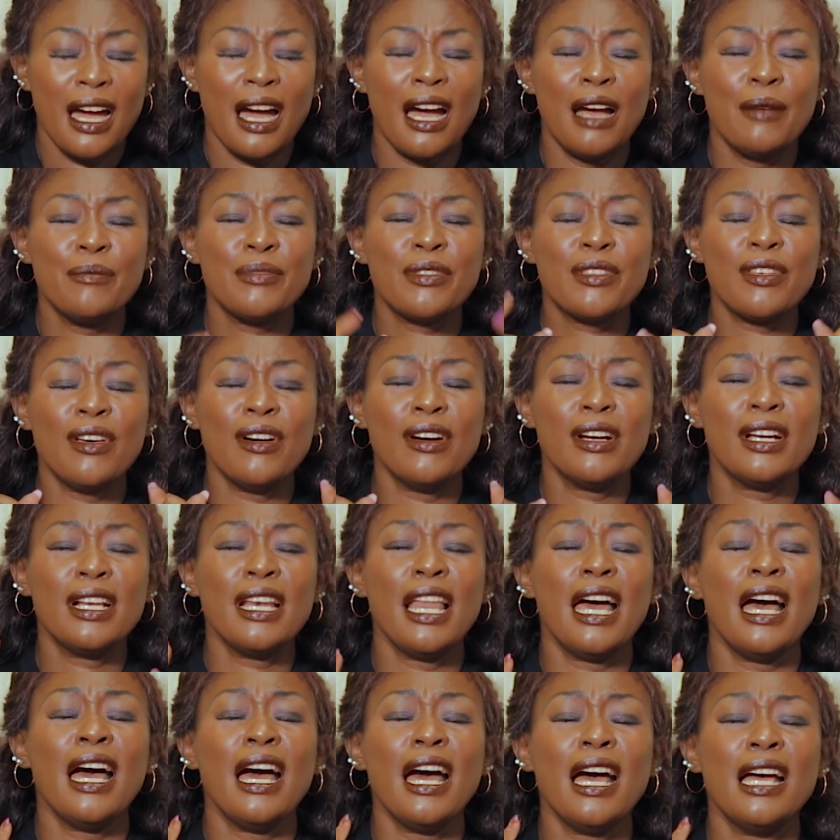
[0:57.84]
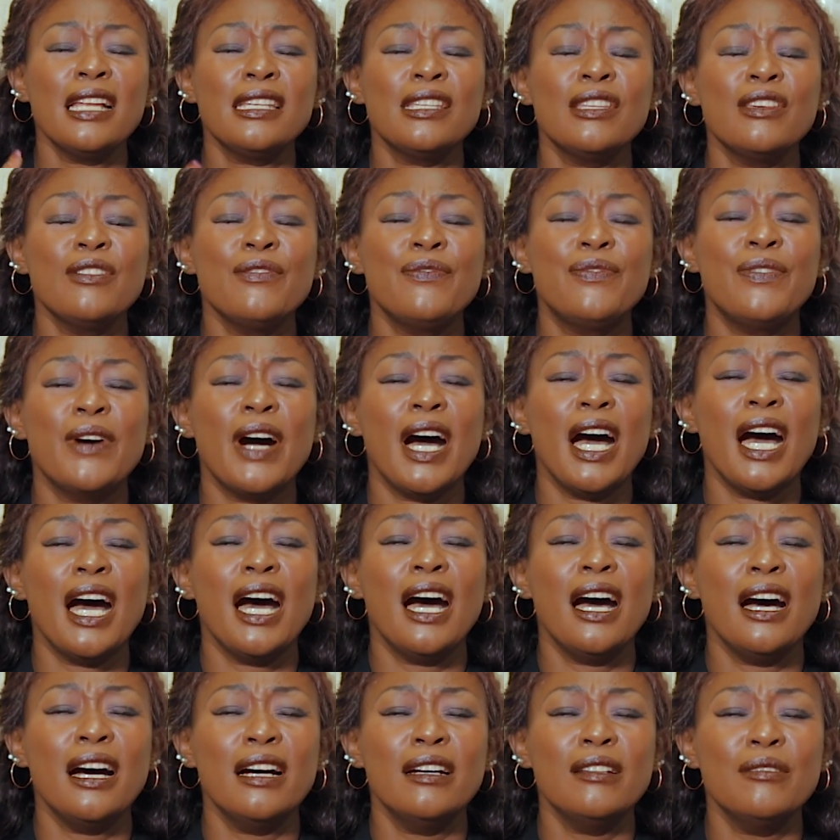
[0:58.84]
I'm so glad you
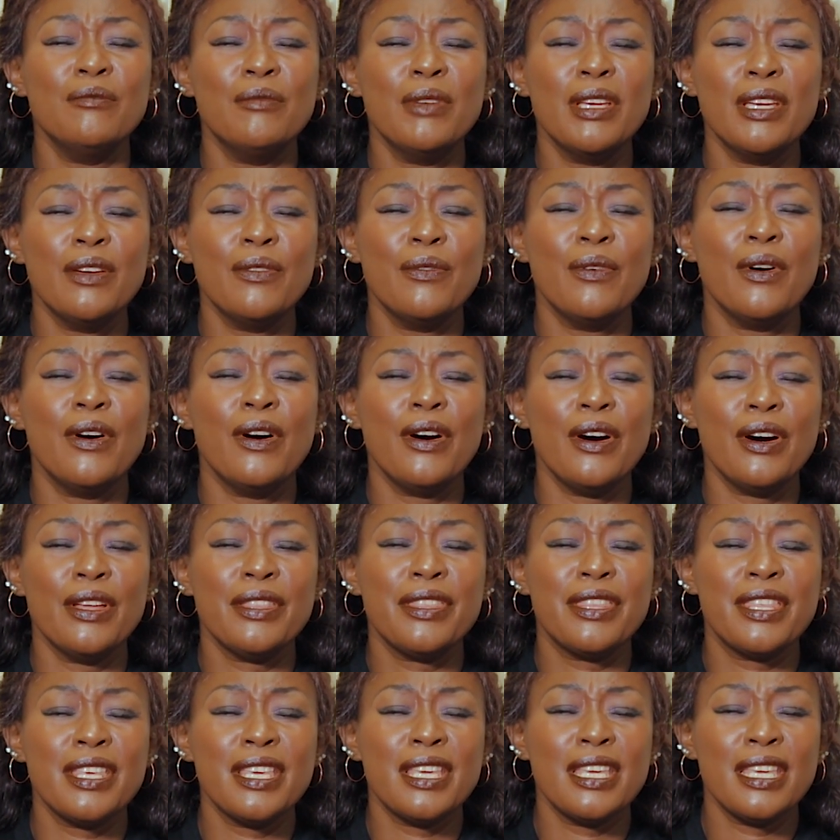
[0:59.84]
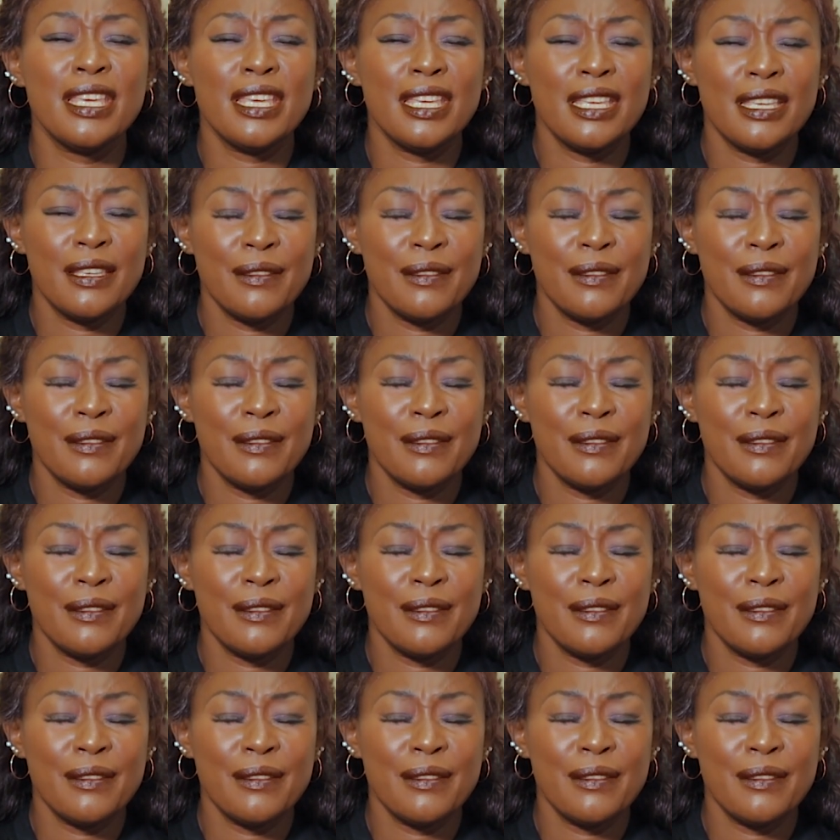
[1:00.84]
found me worthy.